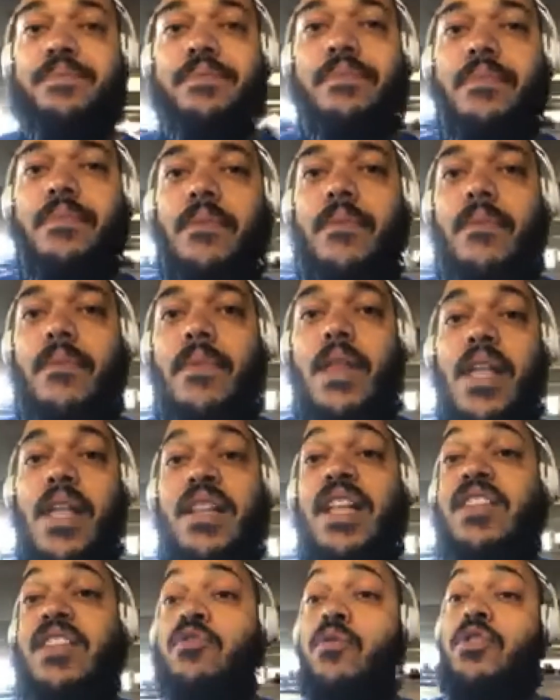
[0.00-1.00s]

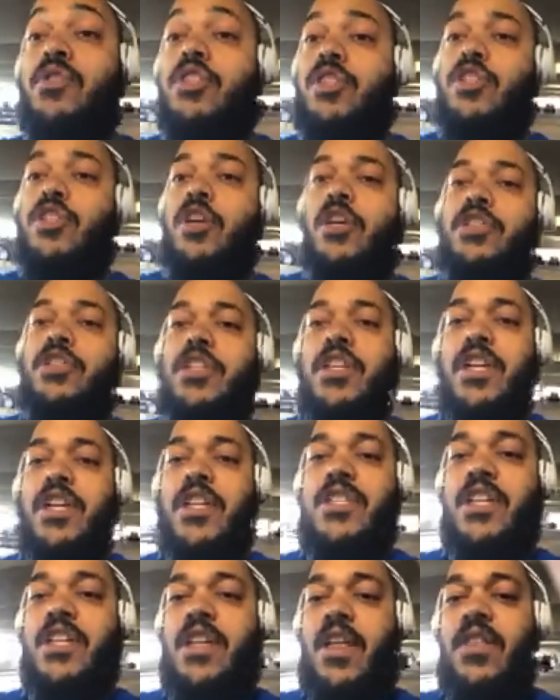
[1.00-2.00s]
it's another
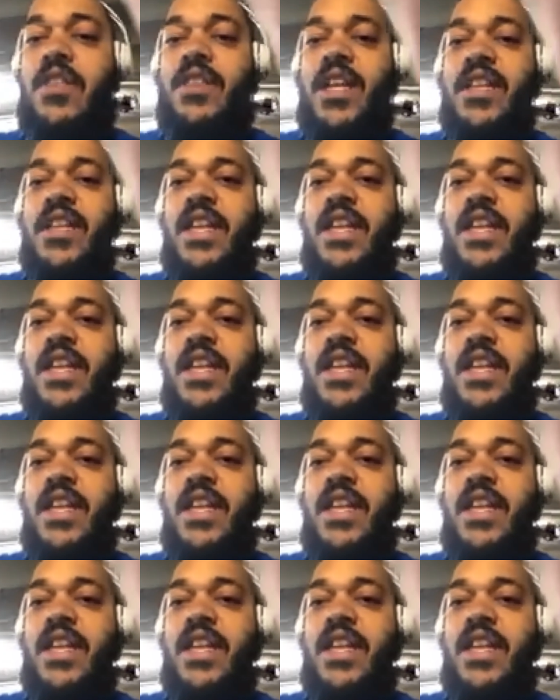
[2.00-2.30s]
thing that I most